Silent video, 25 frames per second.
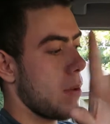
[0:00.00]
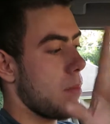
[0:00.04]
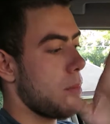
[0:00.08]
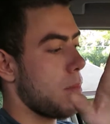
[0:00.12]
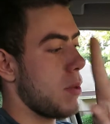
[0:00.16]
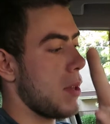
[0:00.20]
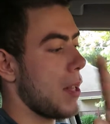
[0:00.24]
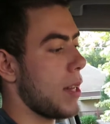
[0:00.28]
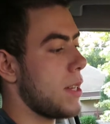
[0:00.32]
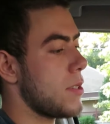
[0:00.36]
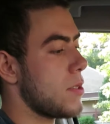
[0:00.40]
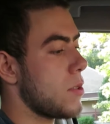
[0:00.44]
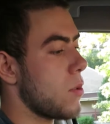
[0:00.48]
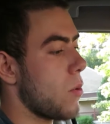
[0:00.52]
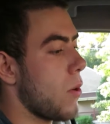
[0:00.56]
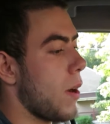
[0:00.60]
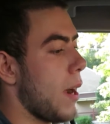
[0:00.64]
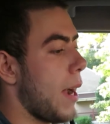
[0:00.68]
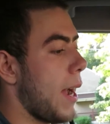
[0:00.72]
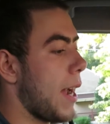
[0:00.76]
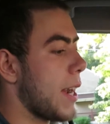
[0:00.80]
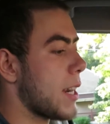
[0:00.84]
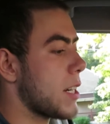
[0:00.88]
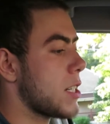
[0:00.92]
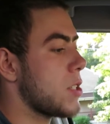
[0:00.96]
blend door
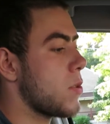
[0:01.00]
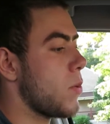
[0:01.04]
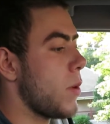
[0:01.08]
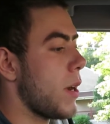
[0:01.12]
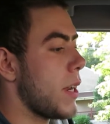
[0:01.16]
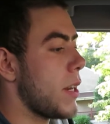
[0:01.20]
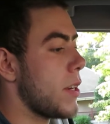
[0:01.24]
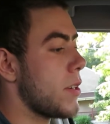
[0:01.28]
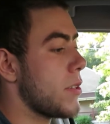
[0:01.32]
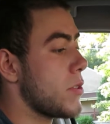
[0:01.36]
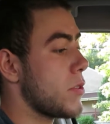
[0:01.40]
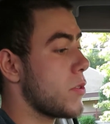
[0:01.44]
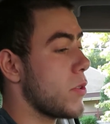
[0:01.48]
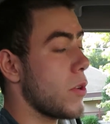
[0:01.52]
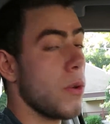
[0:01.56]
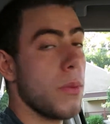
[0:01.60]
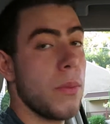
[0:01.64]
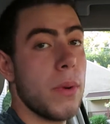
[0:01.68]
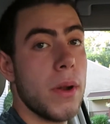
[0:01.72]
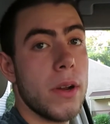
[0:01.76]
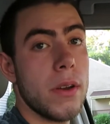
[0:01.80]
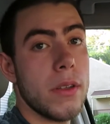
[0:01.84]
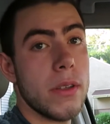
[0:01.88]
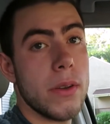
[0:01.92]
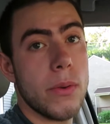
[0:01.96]
actuator. So
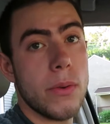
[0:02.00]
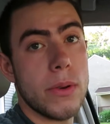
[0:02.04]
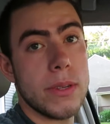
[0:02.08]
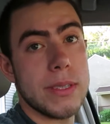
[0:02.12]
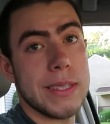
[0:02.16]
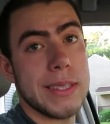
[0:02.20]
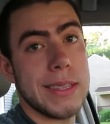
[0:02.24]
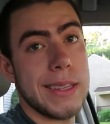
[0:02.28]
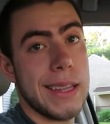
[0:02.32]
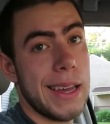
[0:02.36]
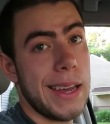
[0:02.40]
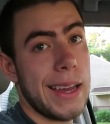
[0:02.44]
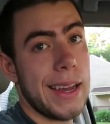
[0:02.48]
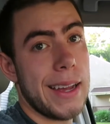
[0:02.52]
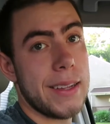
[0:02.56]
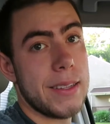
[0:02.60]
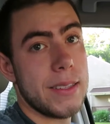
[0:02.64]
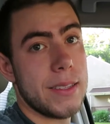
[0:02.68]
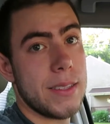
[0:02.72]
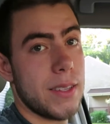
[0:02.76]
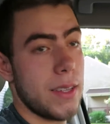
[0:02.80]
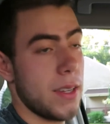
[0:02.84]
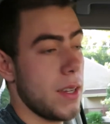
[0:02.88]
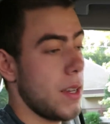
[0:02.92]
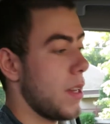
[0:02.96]
apparently it wasn't
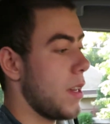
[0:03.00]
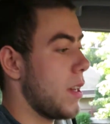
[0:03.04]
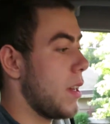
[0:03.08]
that,